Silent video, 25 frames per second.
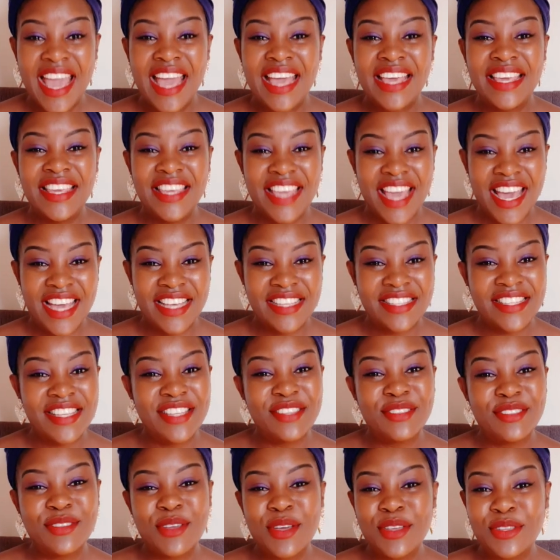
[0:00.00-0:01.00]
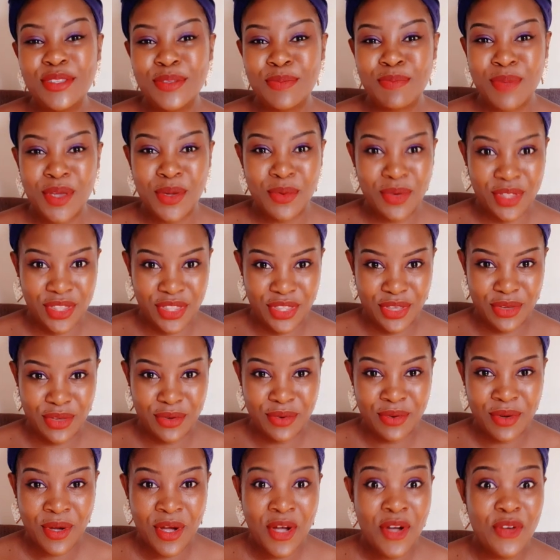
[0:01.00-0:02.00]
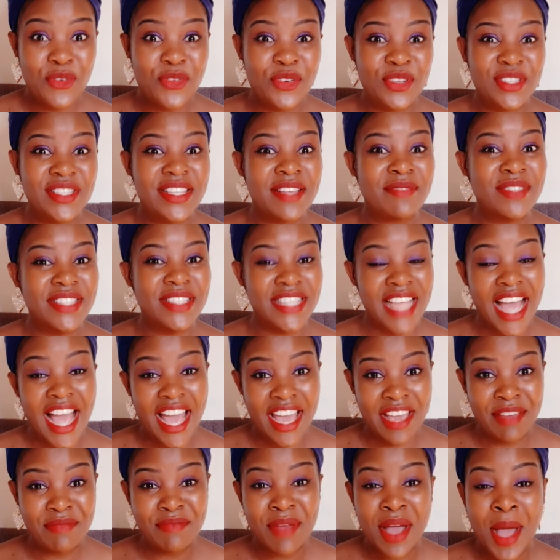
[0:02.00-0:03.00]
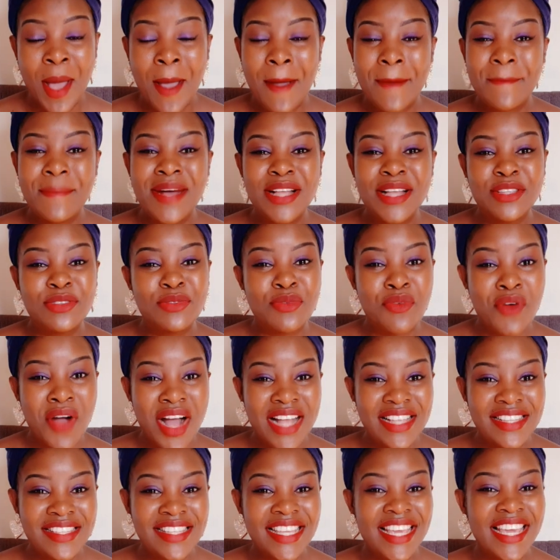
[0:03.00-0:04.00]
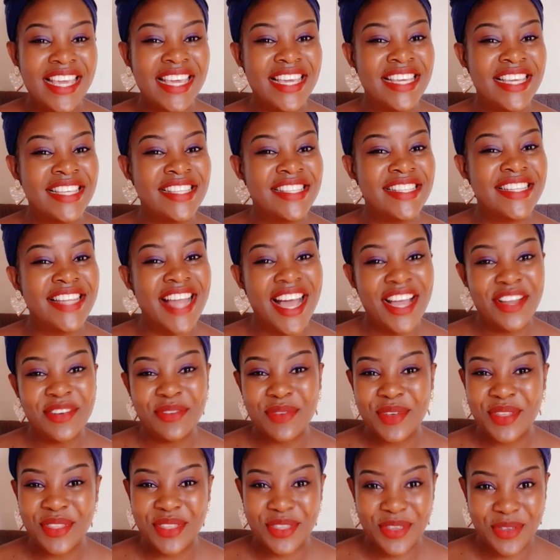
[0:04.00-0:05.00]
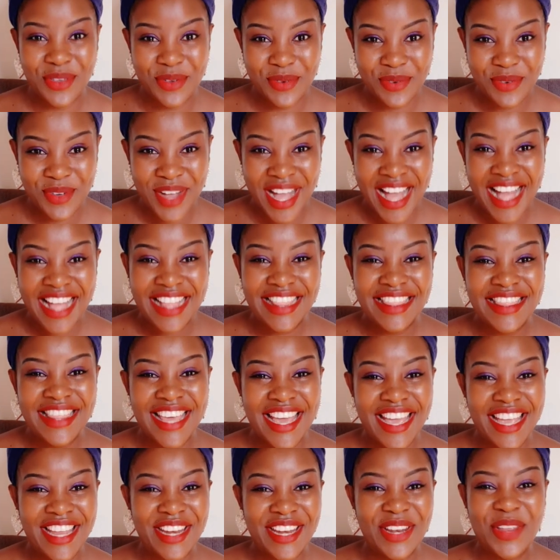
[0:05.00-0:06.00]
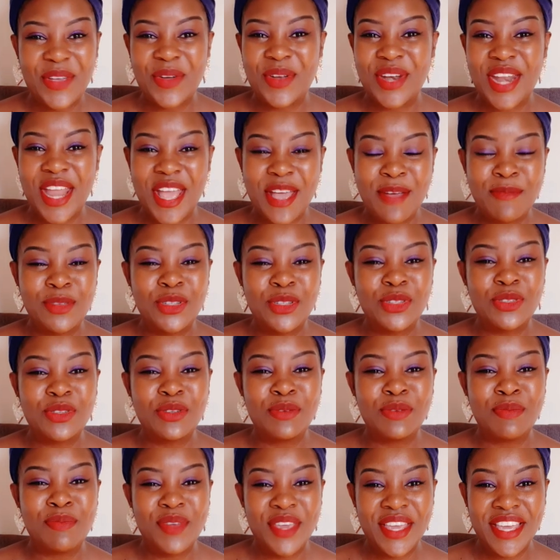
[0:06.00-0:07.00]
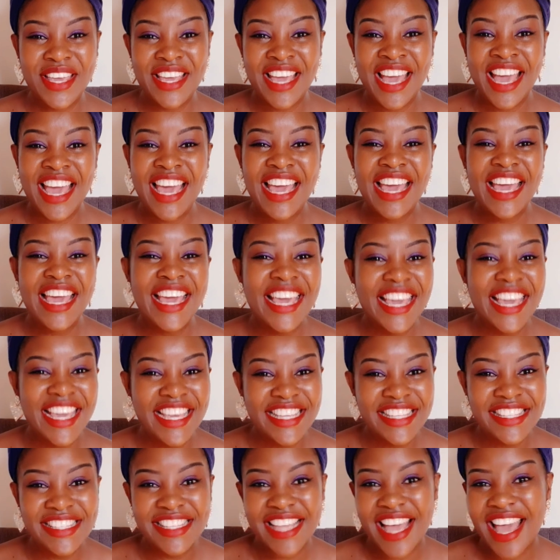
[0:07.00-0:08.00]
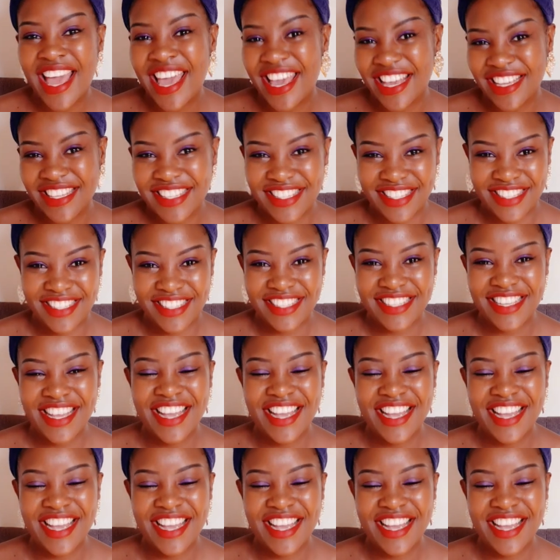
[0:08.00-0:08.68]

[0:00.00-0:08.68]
Yes, he's going to be with you for some time, but once he is done with you, then your name should be his ex.